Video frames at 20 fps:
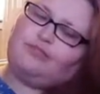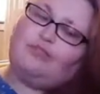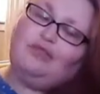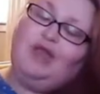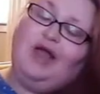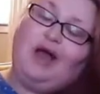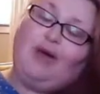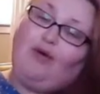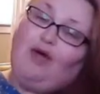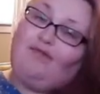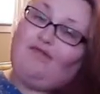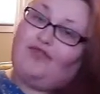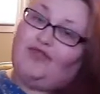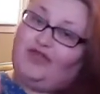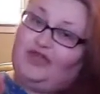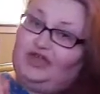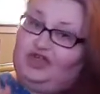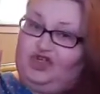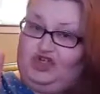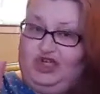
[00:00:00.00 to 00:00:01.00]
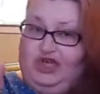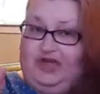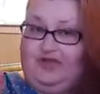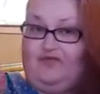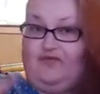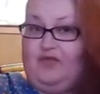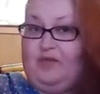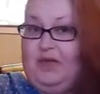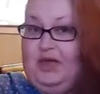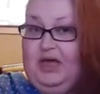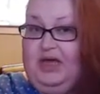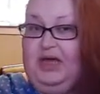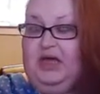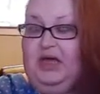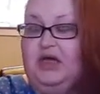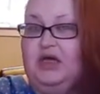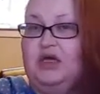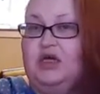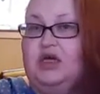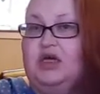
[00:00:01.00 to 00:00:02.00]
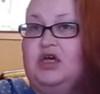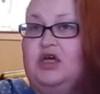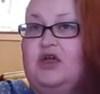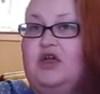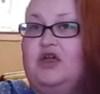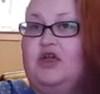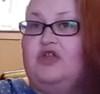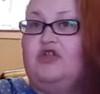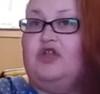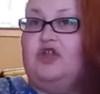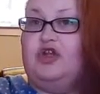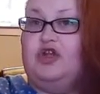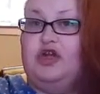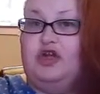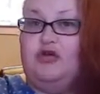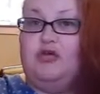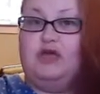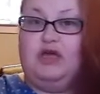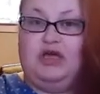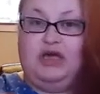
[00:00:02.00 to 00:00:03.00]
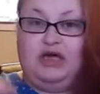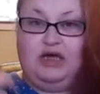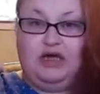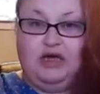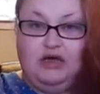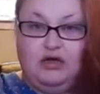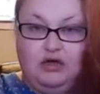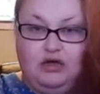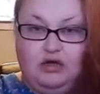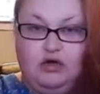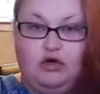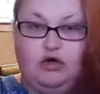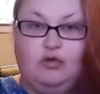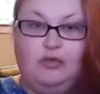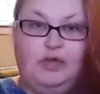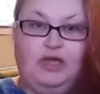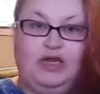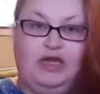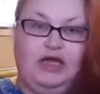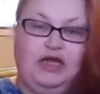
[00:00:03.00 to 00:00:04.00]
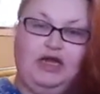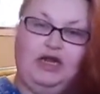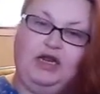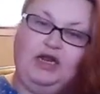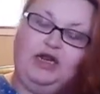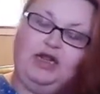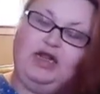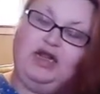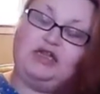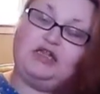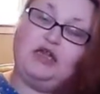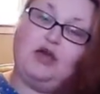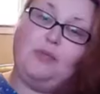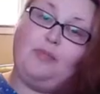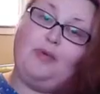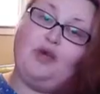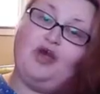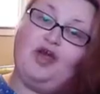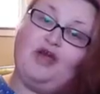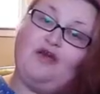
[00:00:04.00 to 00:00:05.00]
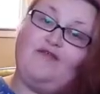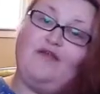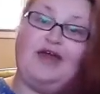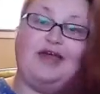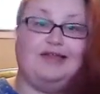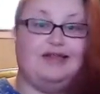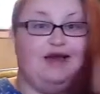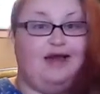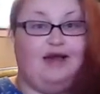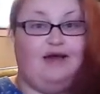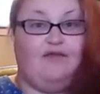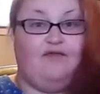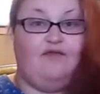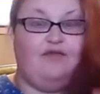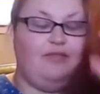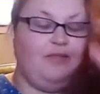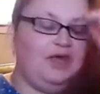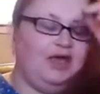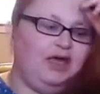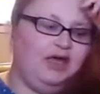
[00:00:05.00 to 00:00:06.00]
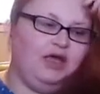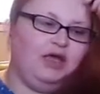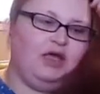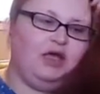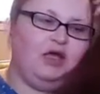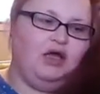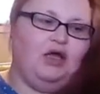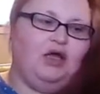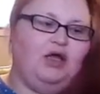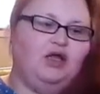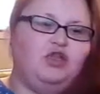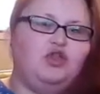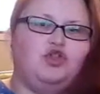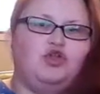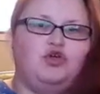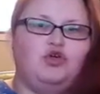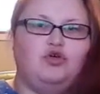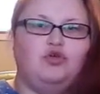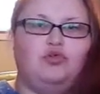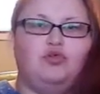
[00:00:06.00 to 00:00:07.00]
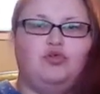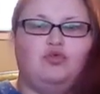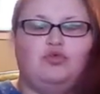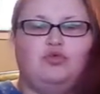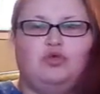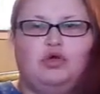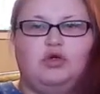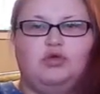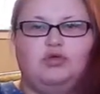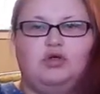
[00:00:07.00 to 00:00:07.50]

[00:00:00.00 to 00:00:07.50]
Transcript: However, this year for me, the new year coming in is a perfect time for me to